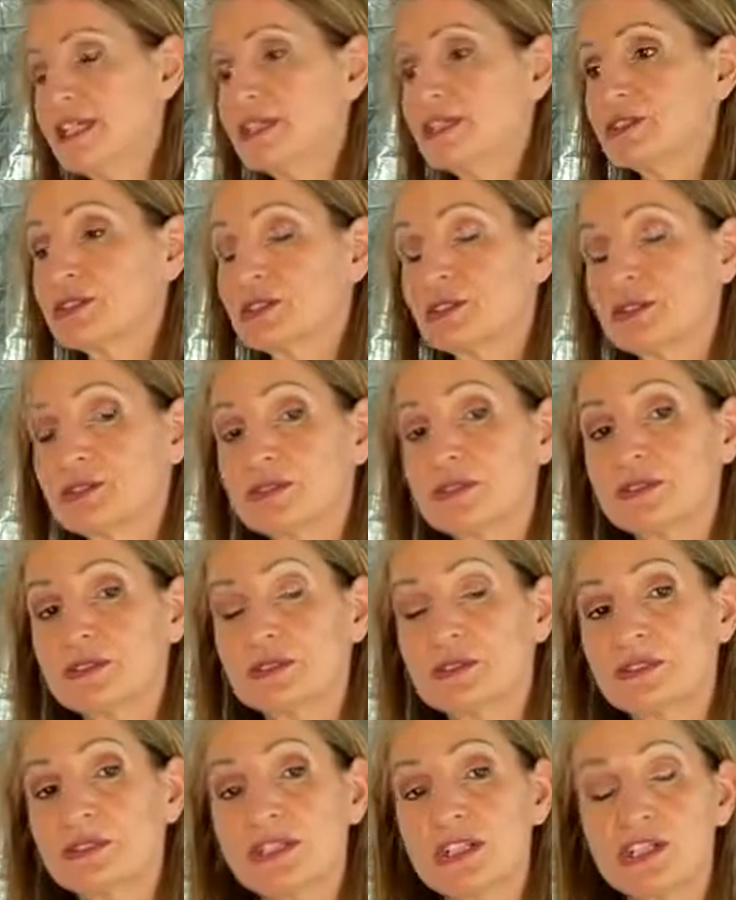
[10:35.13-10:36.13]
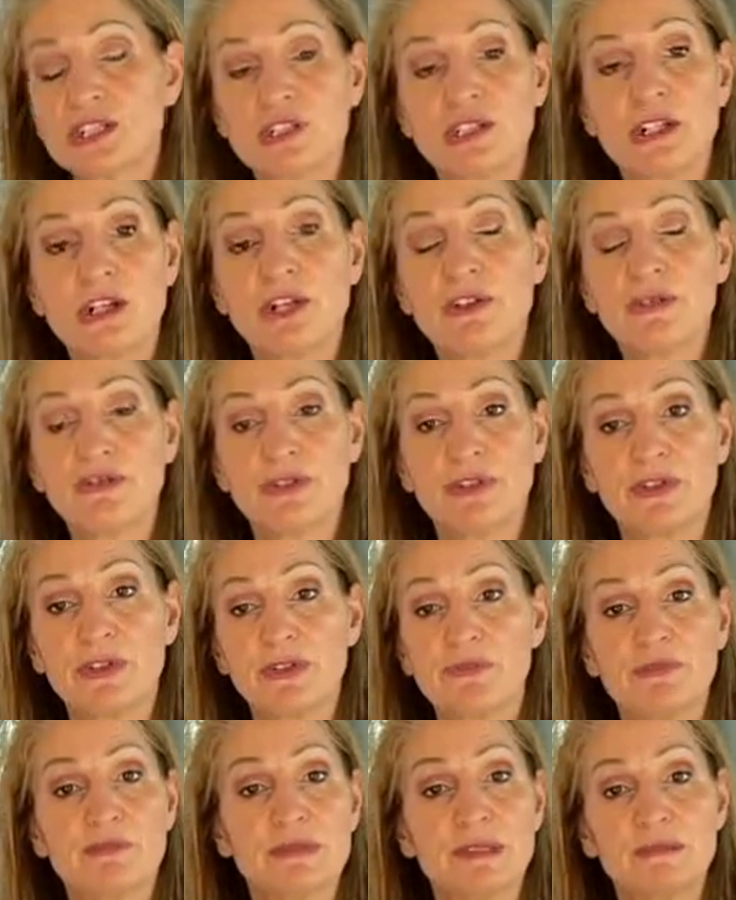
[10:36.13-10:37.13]
So you can actually
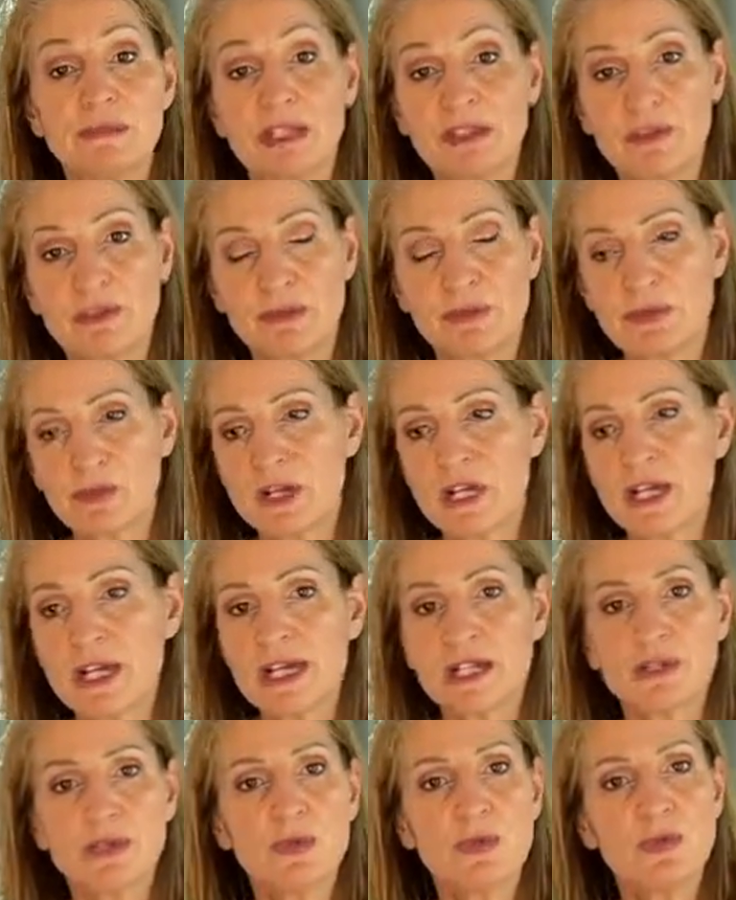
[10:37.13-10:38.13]
offer the mother, the bride,